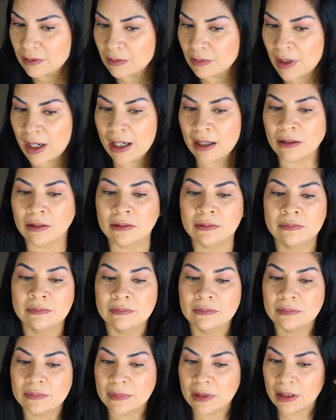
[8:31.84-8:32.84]
Wow,
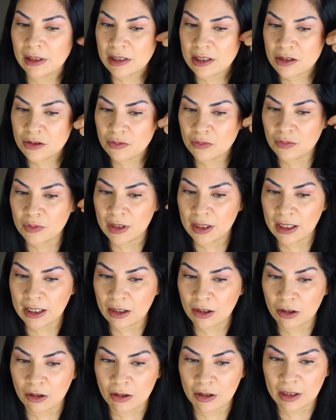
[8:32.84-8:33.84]
it's really
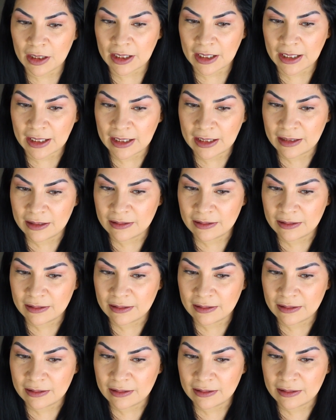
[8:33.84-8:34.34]
curly.